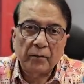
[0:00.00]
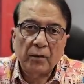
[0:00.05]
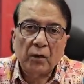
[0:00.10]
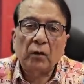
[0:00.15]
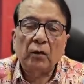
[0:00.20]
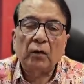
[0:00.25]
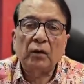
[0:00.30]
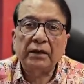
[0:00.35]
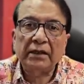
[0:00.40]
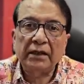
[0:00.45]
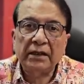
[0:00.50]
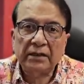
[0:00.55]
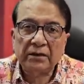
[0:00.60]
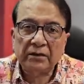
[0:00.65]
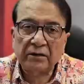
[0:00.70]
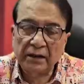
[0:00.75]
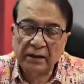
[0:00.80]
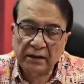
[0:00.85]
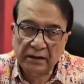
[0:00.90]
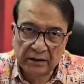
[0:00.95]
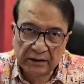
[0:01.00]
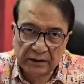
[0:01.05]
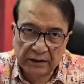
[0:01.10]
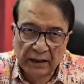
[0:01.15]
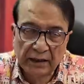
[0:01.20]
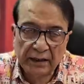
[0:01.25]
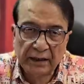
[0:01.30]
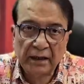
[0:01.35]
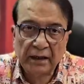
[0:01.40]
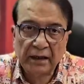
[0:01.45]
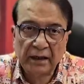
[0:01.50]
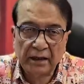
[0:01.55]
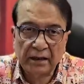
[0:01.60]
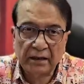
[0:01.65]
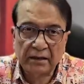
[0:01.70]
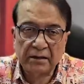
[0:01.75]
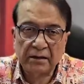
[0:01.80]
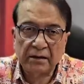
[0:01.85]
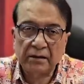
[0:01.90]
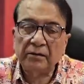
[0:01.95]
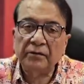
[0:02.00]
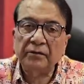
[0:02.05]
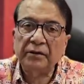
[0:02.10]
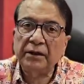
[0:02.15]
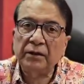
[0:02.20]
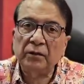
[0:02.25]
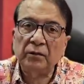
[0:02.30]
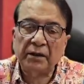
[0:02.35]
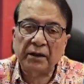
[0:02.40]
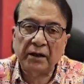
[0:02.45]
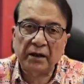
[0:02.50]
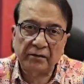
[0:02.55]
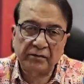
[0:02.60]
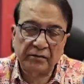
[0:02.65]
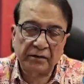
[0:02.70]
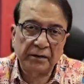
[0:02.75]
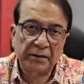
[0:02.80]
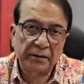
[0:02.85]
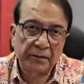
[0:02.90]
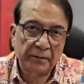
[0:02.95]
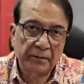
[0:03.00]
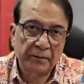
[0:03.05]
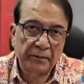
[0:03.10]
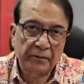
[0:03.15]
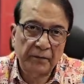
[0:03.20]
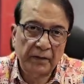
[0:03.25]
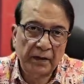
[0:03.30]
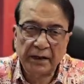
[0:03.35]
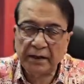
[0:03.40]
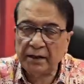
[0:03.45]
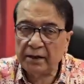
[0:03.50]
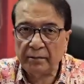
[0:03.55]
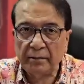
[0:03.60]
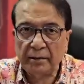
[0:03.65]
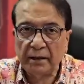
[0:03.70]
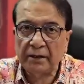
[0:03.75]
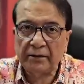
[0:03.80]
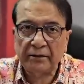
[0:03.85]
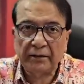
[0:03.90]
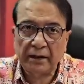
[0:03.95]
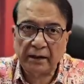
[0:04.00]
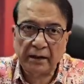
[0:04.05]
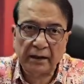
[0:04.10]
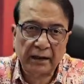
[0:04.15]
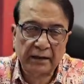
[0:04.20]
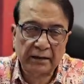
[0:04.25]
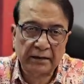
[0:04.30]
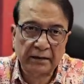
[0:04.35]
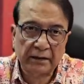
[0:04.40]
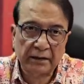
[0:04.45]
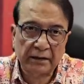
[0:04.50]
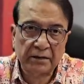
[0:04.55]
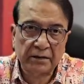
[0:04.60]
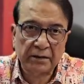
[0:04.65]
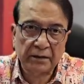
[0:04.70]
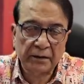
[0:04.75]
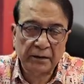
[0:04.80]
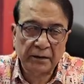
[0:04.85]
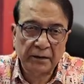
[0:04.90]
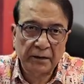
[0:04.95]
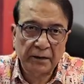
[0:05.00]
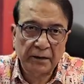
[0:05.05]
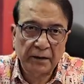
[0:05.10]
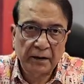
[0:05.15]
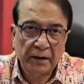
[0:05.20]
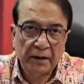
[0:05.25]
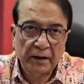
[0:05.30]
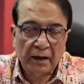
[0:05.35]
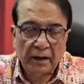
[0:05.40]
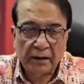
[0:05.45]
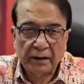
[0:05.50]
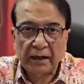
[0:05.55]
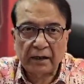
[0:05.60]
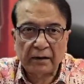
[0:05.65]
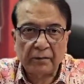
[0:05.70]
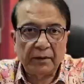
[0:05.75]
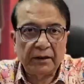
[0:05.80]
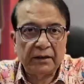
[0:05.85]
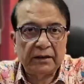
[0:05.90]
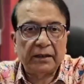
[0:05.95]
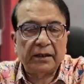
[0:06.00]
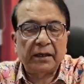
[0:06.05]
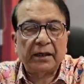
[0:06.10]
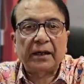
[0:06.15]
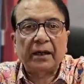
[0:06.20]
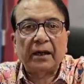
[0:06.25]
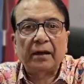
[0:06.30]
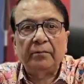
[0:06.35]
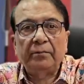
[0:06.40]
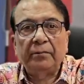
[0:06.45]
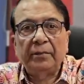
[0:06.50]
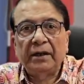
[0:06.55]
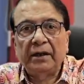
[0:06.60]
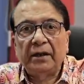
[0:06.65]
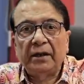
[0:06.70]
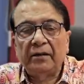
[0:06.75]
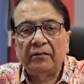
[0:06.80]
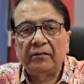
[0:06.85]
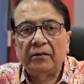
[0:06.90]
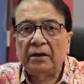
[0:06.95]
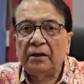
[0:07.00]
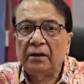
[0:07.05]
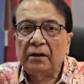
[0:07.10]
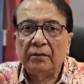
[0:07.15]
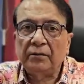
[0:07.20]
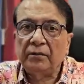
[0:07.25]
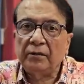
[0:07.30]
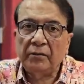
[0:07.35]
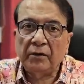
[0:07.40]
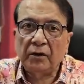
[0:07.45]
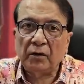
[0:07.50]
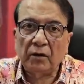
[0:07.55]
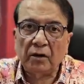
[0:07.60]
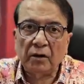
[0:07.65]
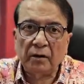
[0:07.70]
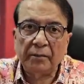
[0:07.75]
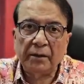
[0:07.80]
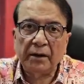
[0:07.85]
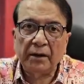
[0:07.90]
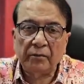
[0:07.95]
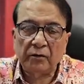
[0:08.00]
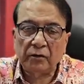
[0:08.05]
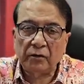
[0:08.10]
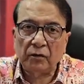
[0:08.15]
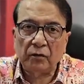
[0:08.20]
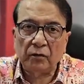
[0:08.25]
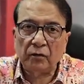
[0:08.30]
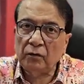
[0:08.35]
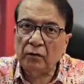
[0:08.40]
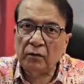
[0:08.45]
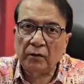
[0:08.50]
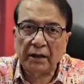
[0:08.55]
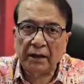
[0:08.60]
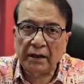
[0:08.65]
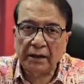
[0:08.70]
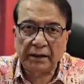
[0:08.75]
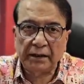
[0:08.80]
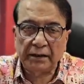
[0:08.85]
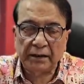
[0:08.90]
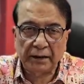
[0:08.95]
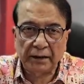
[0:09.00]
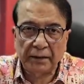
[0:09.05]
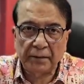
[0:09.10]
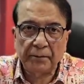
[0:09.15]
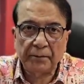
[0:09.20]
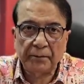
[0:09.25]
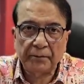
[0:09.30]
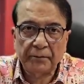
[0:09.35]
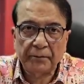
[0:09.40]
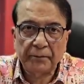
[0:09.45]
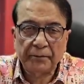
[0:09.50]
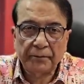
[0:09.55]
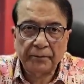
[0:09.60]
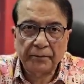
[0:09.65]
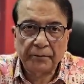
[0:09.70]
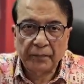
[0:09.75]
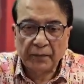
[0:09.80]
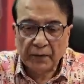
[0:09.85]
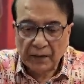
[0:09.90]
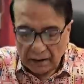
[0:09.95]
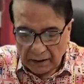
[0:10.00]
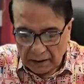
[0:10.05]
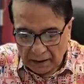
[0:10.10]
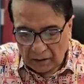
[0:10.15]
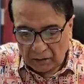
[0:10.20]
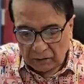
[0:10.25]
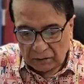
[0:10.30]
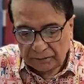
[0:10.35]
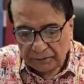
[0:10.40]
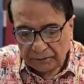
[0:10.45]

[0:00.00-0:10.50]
all these things china has we don't have indian military lacks this that means at a campaign level we will not be able to do anything now